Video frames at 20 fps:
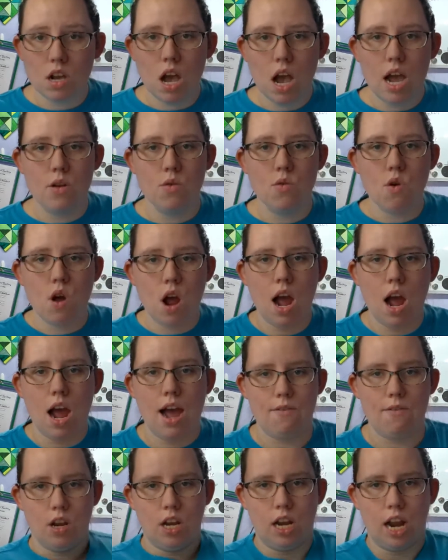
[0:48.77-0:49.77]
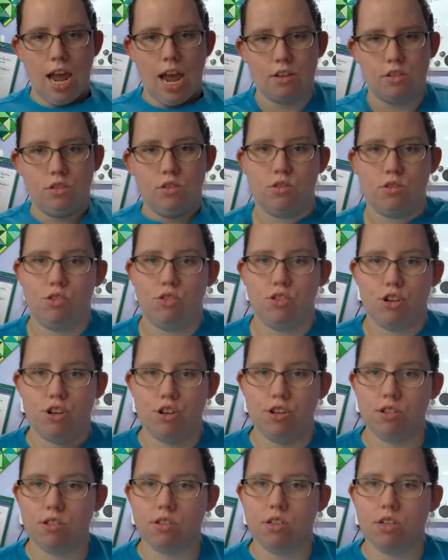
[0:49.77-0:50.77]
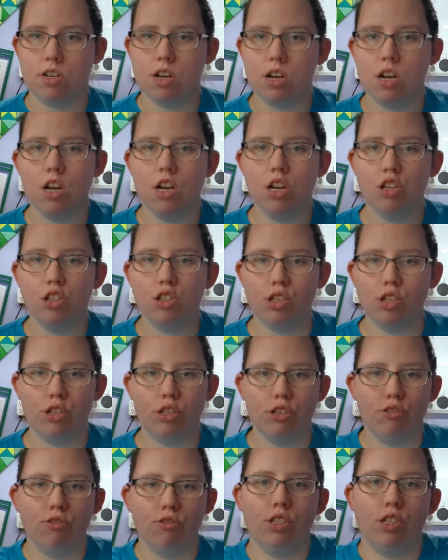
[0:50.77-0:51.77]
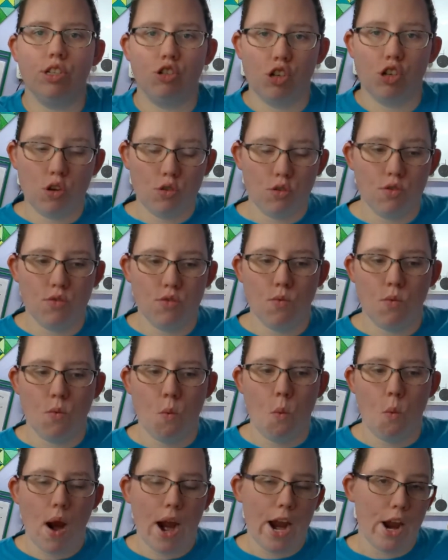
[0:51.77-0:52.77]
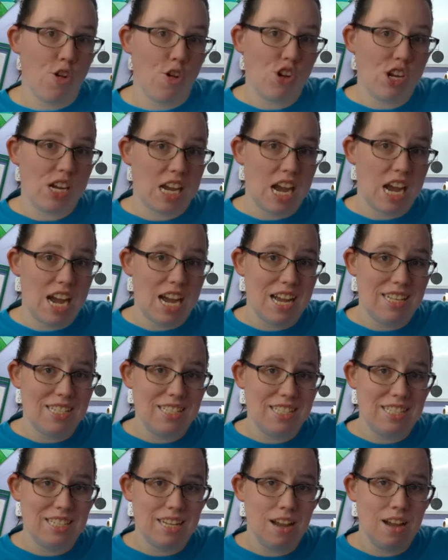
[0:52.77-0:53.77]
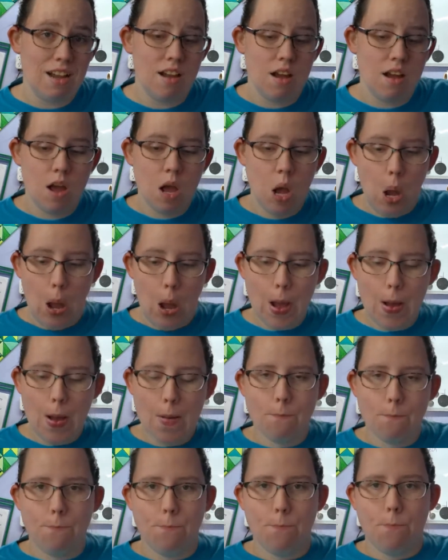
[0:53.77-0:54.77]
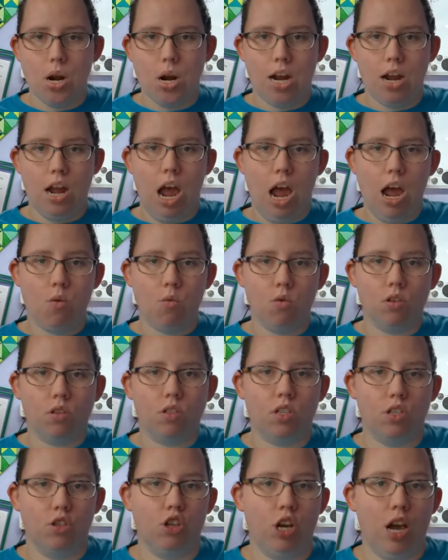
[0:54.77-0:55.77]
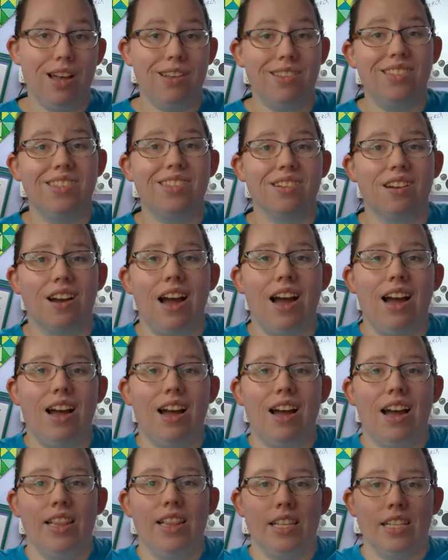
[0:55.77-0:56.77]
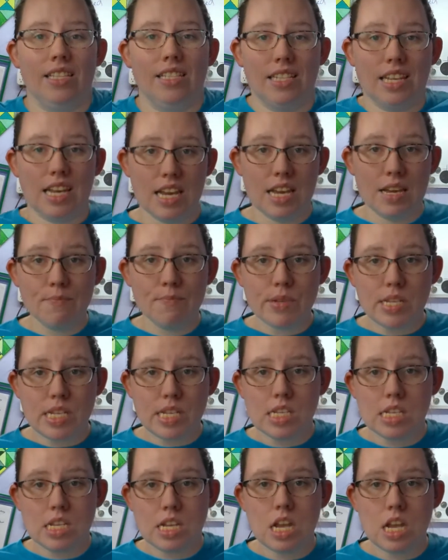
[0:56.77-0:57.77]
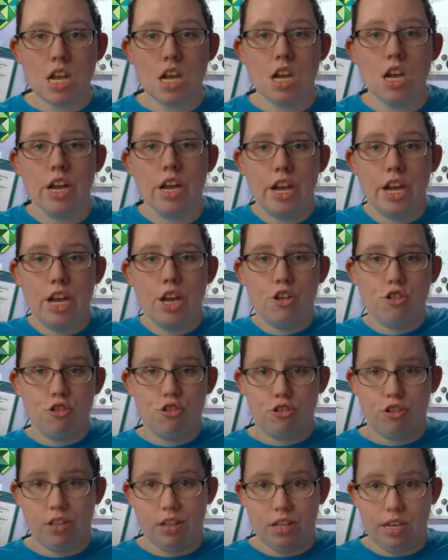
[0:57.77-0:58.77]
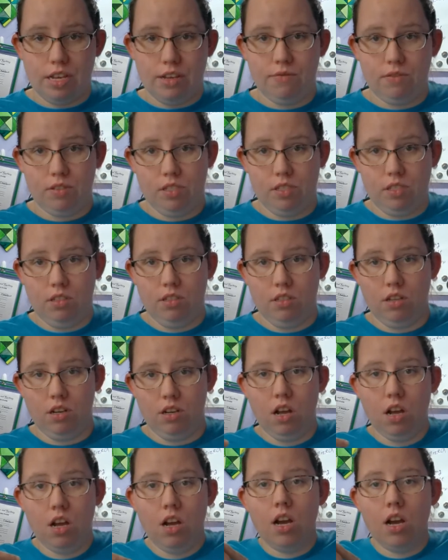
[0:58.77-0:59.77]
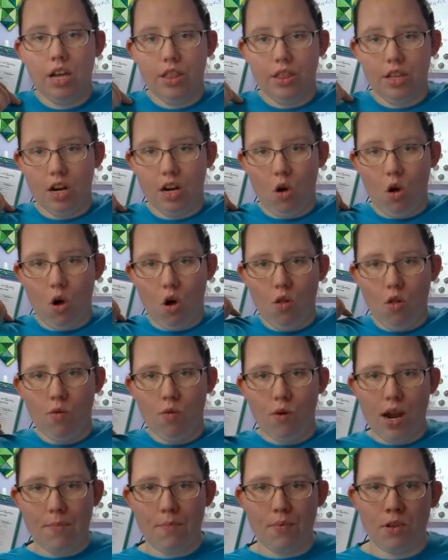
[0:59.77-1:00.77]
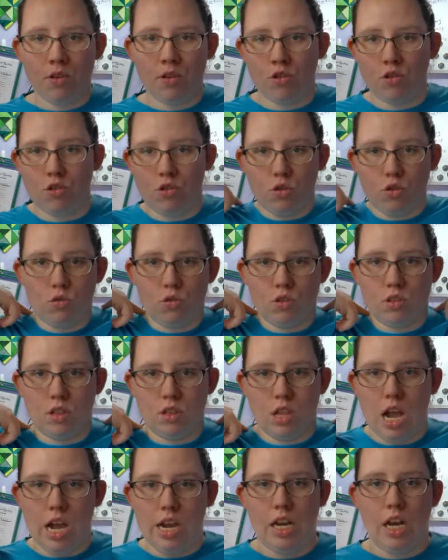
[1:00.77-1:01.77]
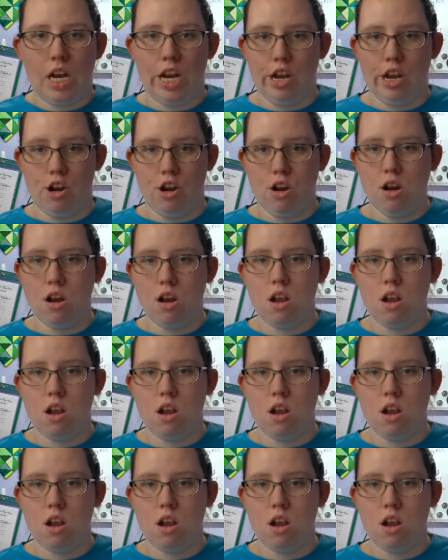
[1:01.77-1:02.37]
I don't have an actual shirt to use to show you where to cut, but I would suggest to cut at the seams and your sleeves, and then all the way up in your shoulder line here